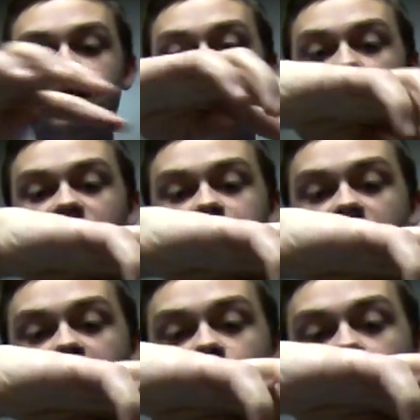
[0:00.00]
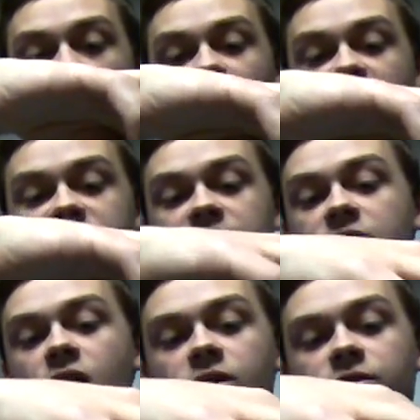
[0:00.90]
It springs back and forth. That's the
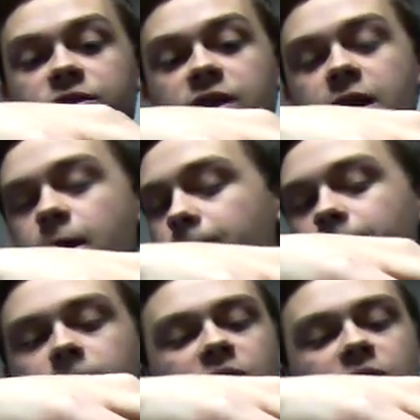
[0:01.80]
knocker setup.